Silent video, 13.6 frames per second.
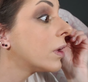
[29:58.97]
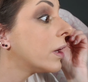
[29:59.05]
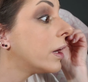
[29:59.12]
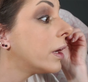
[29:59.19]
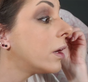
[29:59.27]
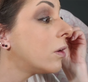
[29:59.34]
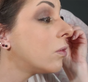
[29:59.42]

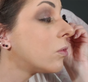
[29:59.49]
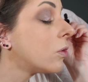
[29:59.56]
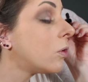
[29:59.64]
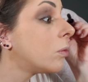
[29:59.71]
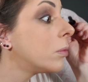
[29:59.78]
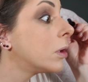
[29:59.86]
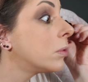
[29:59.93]
I don't
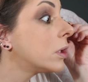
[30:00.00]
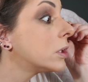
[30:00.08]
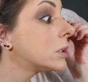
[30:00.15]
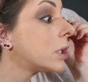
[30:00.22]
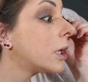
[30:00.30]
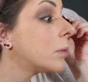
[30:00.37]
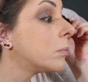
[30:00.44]
roll my brush,
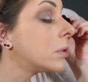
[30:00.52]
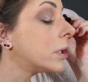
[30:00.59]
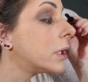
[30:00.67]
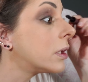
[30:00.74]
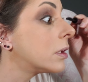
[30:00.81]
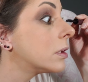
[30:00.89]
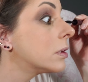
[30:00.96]
I
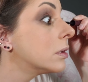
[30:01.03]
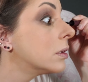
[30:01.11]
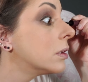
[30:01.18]
blink.